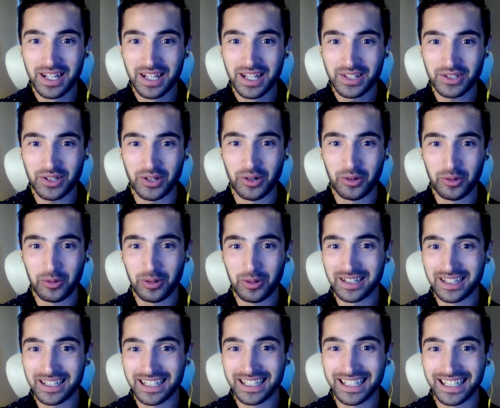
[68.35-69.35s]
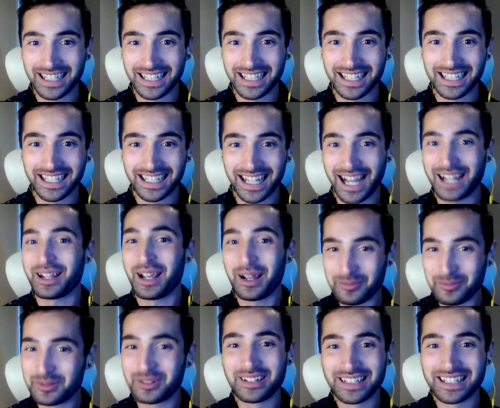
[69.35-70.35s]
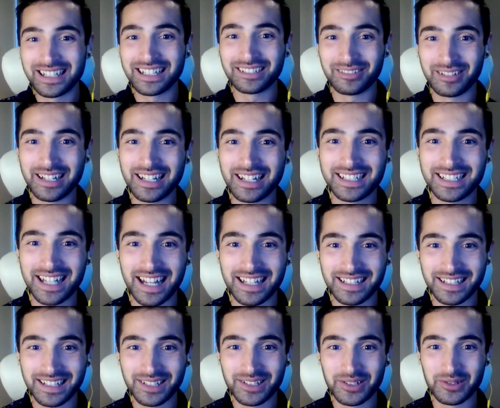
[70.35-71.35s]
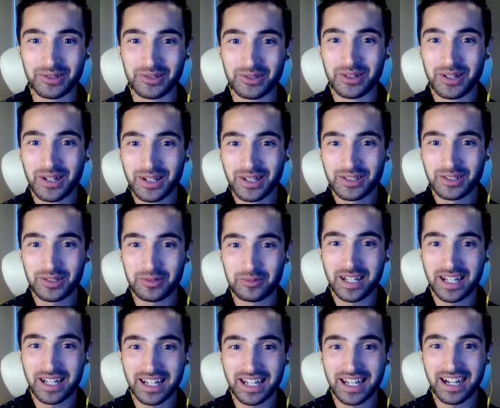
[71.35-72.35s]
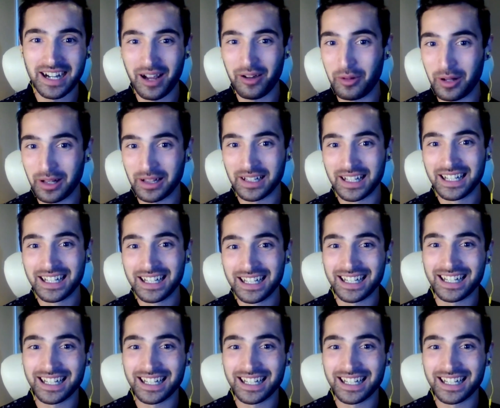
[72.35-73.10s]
So, I am really, really excited to be here and,